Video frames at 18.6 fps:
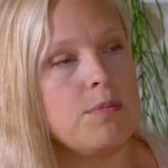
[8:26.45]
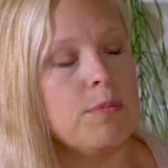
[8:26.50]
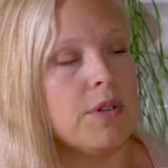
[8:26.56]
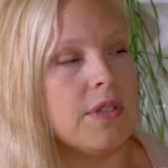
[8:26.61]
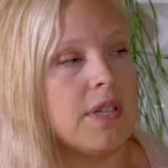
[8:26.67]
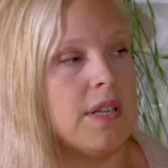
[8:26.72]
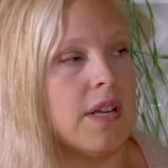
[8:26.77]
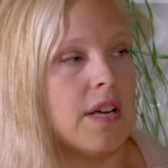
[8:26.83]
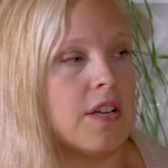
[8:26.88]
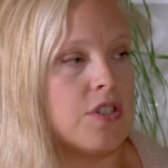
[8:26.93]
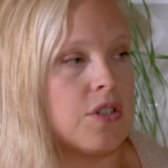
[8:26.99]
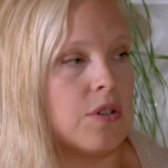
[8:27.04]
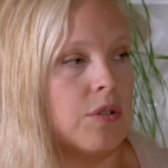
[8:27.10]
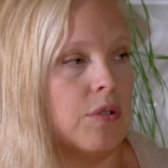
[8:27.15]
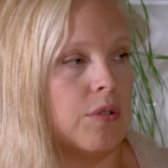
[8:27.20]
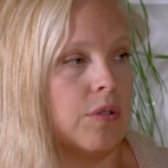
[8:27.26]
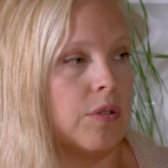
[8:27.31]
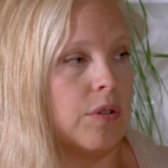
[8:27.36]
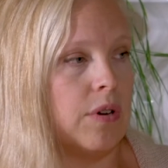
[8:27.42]

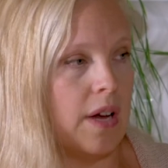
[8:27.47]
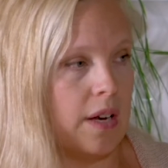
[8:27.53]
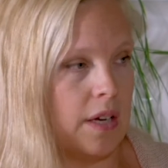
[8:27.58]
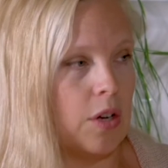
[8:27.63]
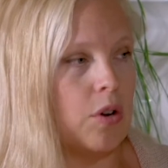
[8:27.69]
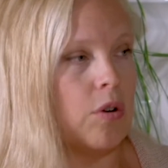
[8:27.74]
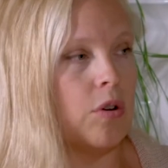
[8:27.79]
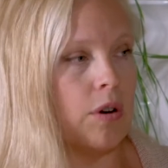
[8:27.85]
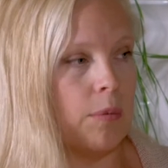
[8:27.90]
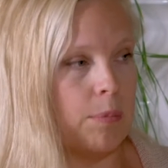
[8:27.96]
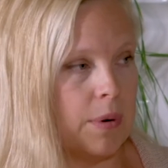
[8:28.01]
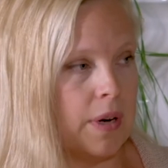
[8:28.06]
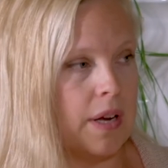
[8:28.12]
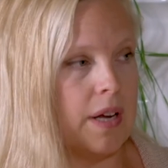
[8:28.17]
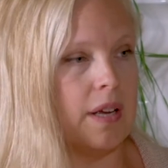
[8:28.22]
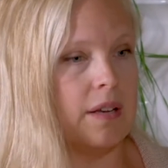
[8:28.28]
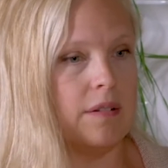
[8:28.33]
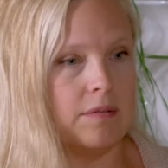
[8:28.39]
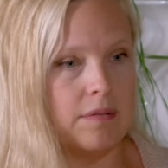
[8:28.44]
multinational kind of
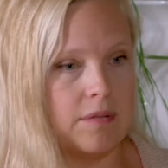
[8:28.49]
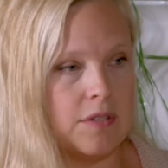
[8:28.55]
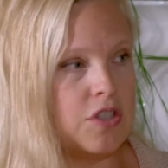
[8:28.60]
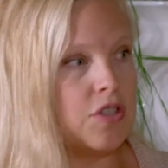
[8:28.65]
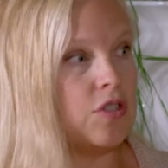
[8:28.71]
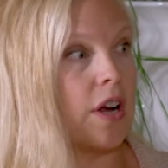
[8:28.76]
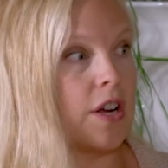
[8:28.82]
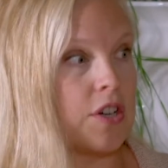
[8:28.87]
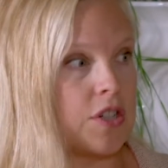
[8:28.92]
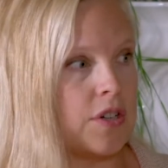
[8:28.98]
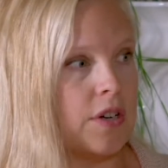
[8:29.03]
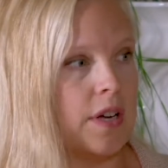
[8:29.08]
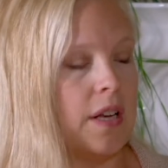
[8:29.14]
corporate structure.